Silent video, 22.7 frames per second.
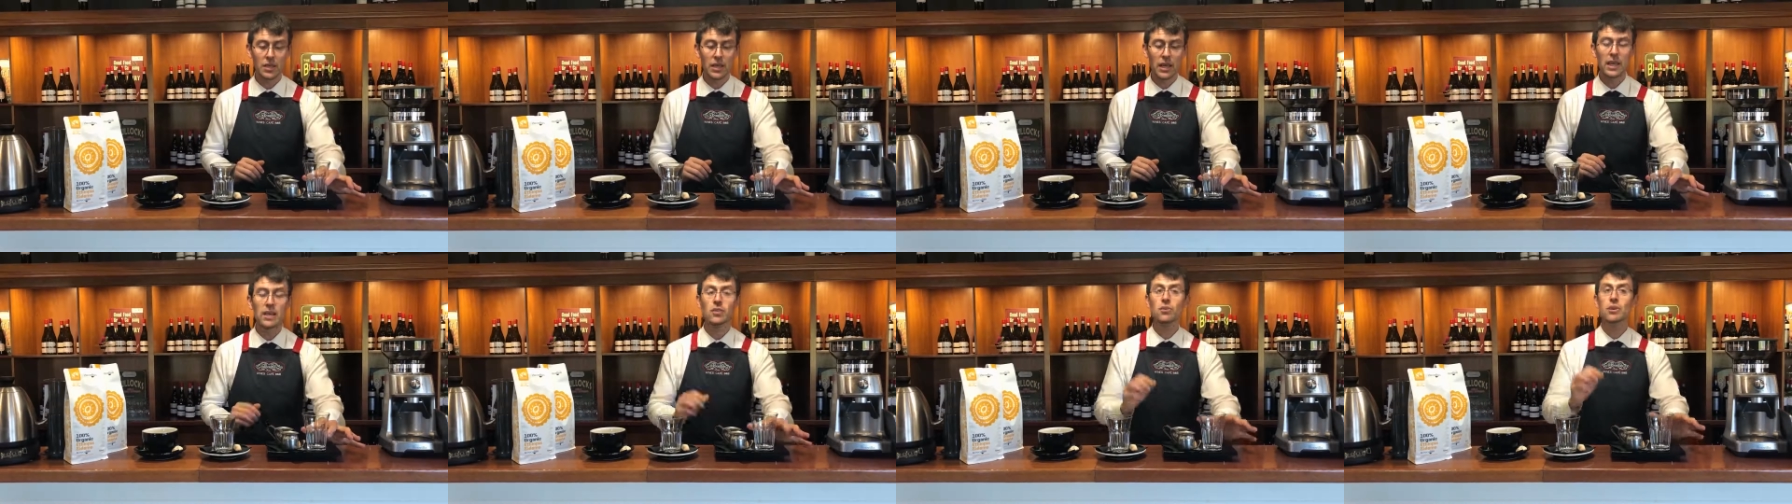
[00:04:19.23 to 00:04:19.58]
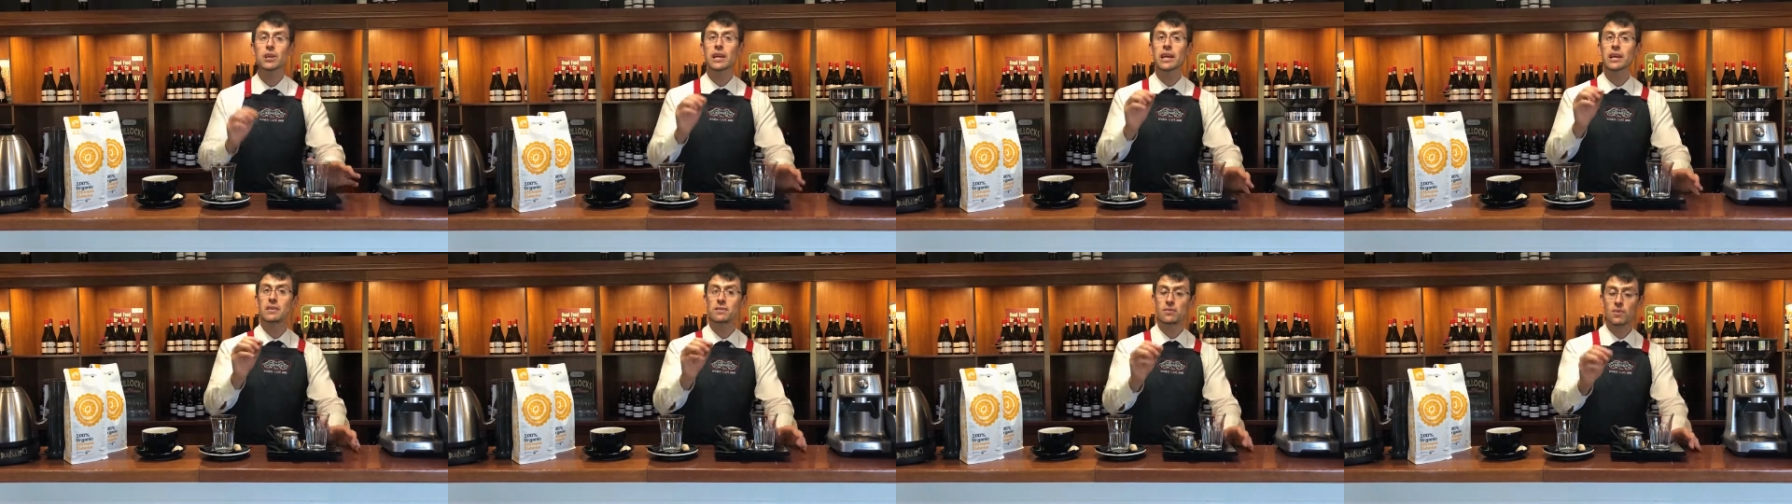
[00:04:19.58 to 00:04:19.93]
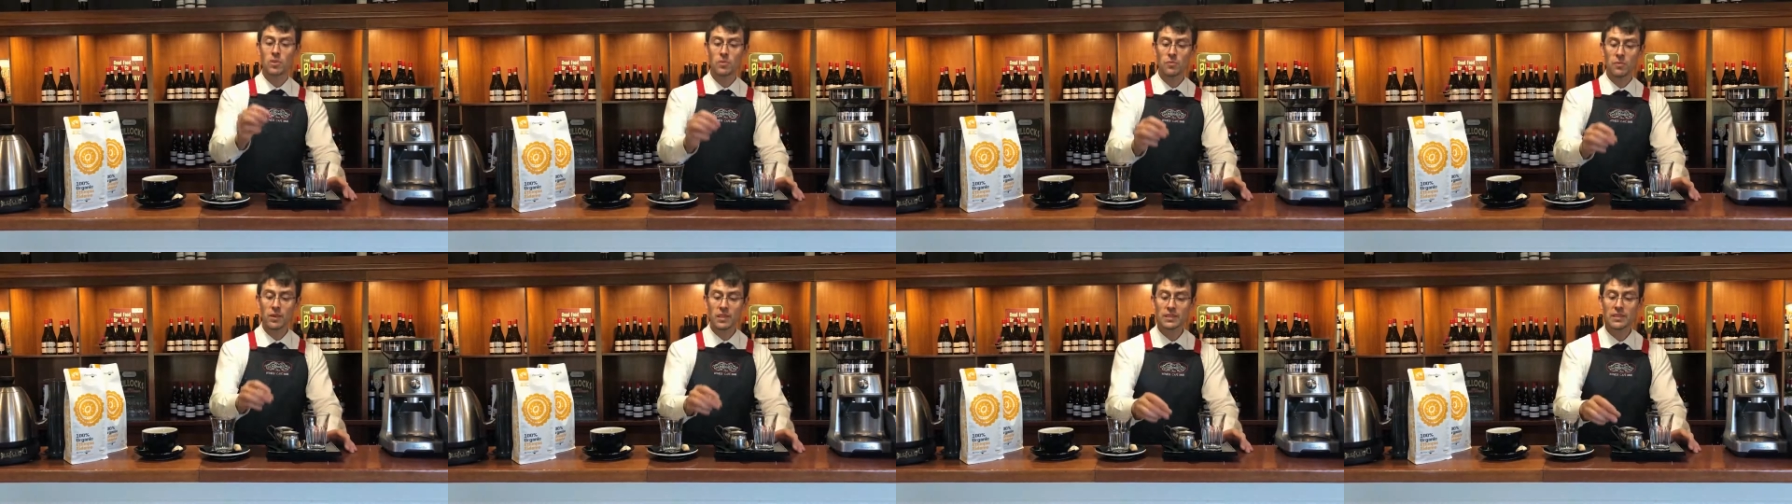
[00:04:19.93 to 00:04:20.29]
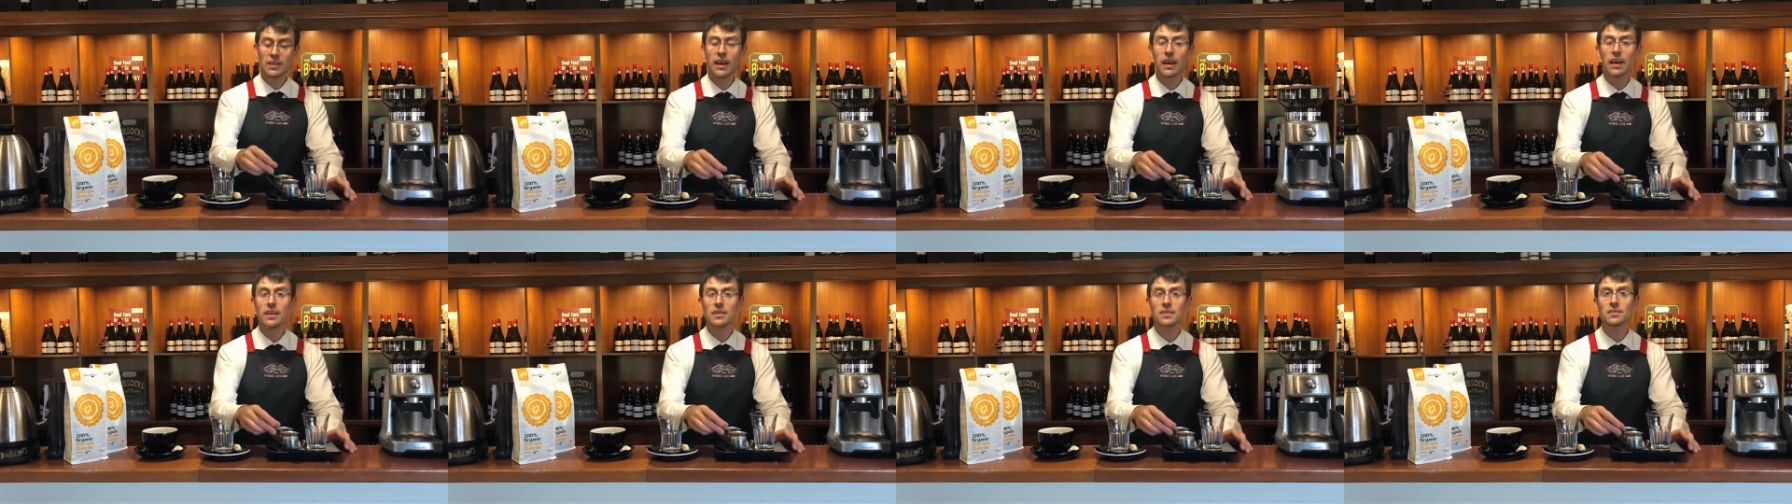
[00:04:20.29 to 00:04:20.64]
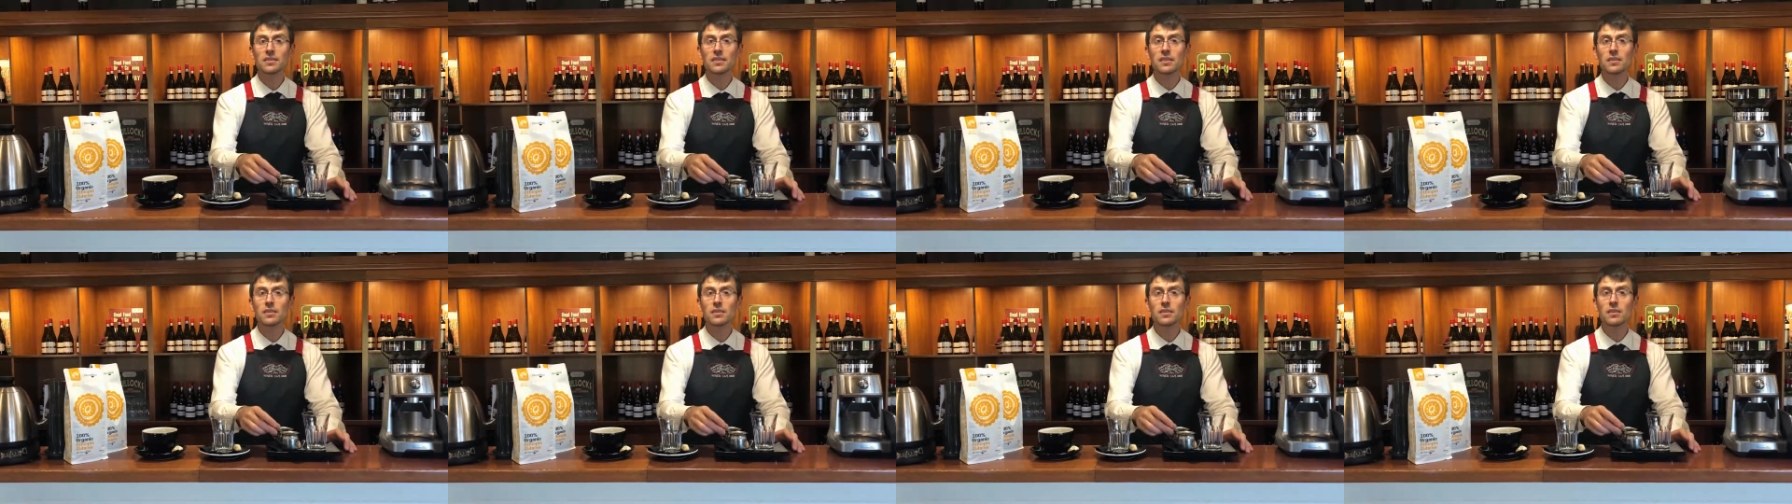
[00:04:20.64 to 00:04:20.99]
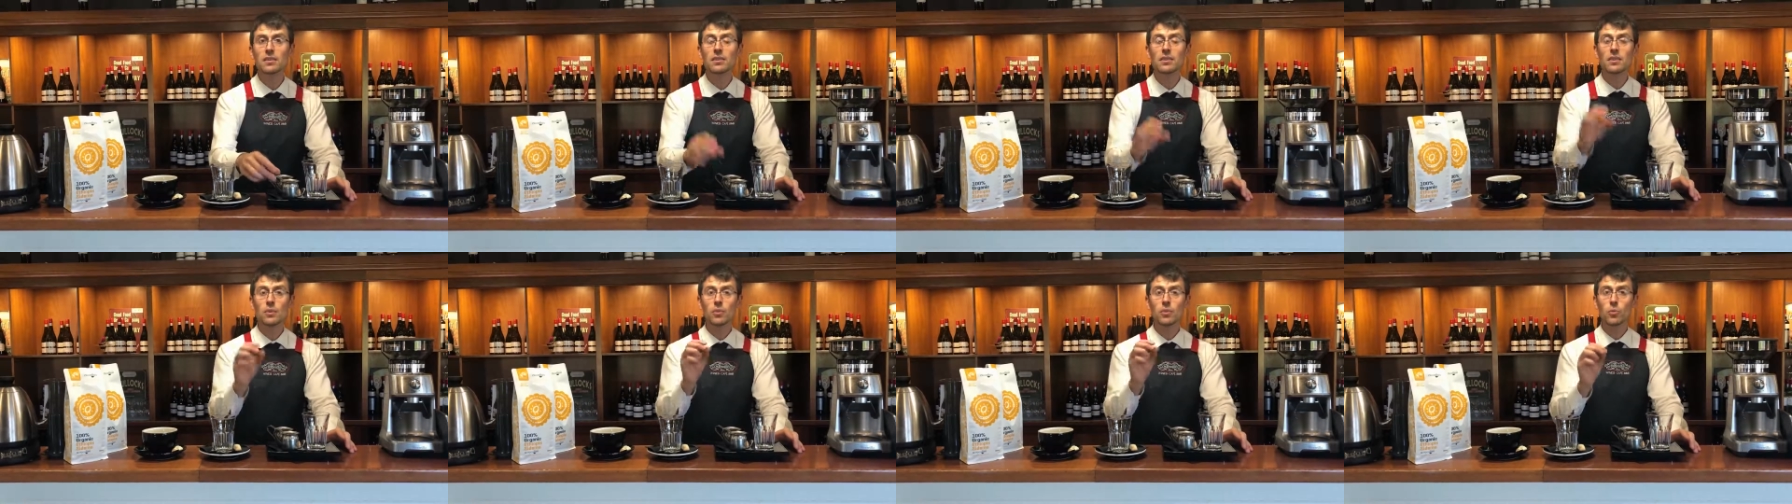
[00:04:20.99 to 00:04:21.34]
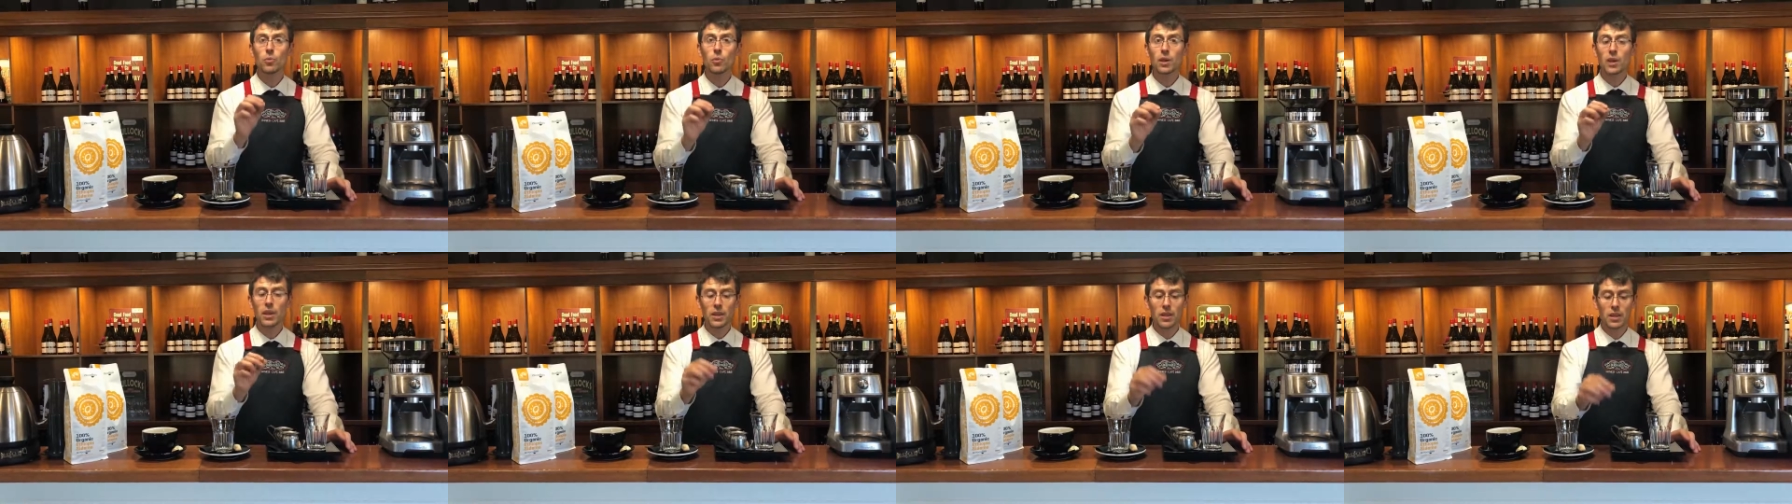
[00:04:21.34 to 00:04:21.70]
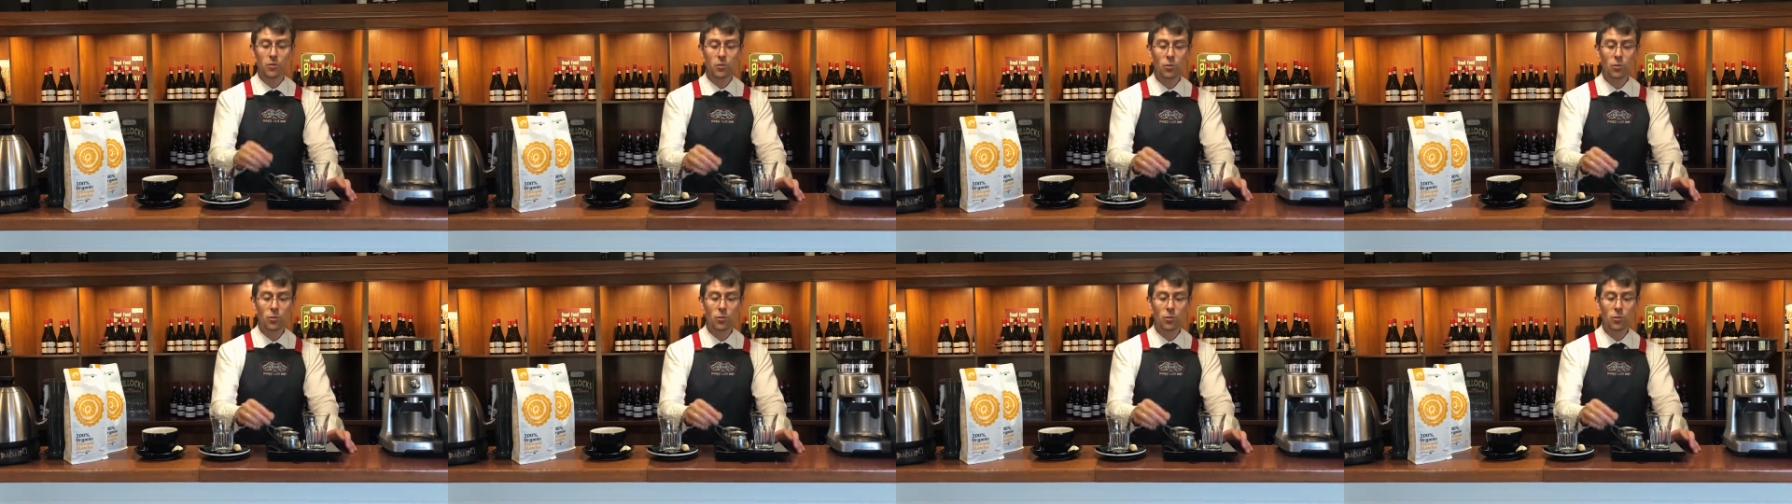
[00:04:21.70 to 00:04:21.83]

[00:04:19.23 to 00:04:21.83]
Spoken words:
and you can aromatize it with